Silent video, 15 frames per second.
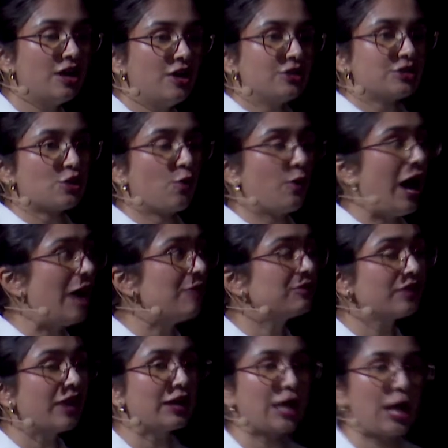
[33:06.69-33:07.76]
So having
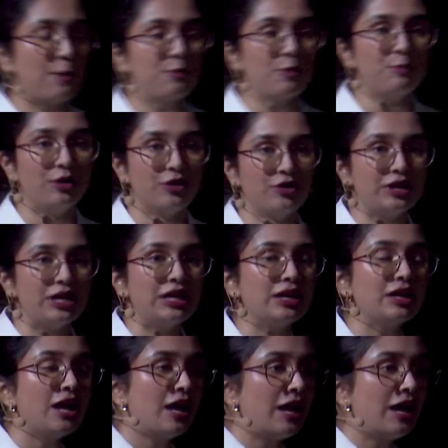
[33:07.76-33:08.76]
that capability